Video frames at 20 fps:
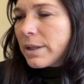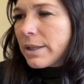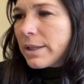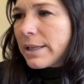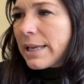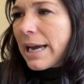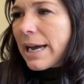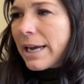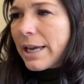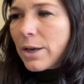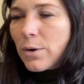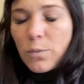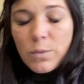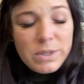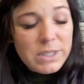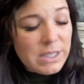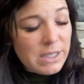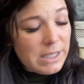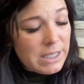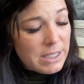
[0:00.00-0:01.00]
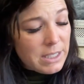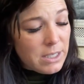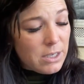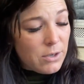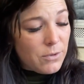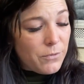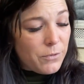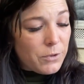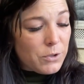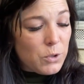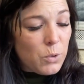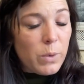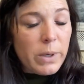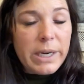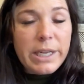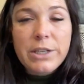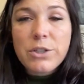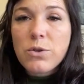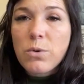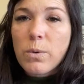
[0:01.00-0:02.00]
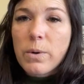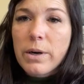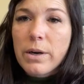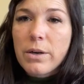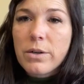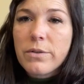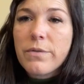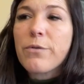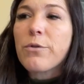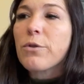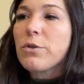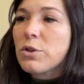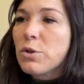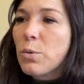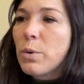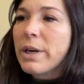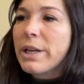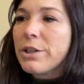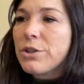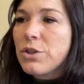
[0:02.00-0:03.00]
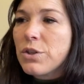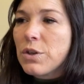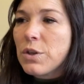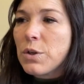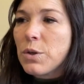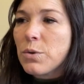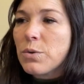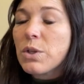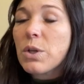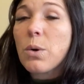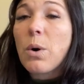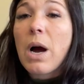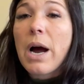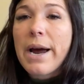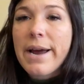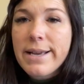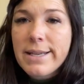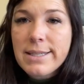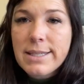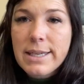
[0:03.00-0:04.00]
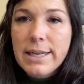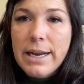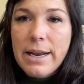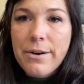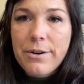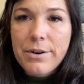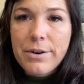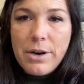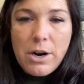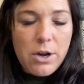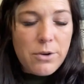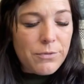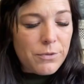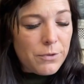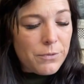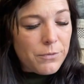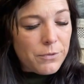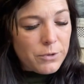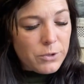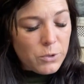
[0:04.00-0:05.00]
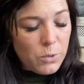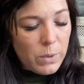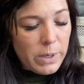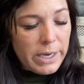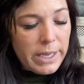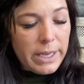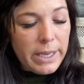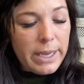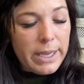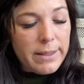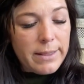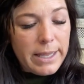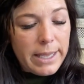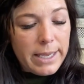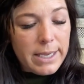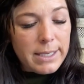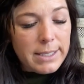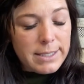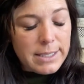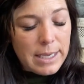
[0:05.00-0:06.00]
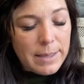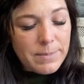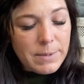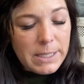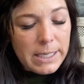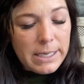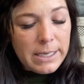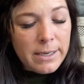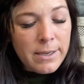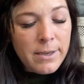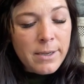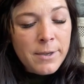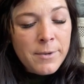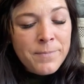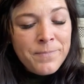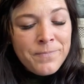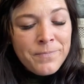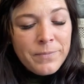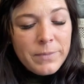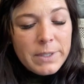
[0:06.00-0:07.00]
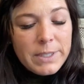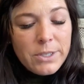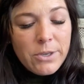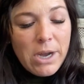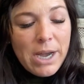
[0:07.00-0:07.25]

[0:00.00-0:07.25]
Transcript: yeah, it was listed for 2020 for 22. So I sent out an offer for 20 and they accepted. So